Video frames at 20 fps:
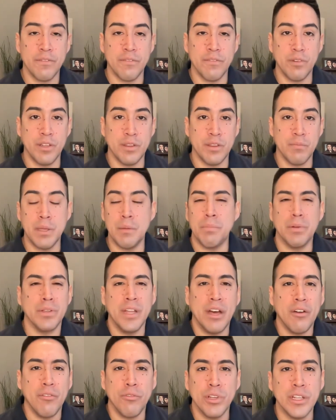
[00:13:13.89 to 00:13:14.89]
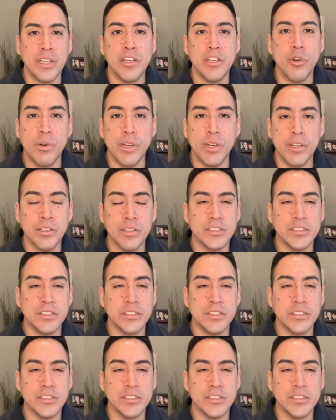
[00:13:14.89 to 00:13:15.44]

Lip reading: with people not really knowing her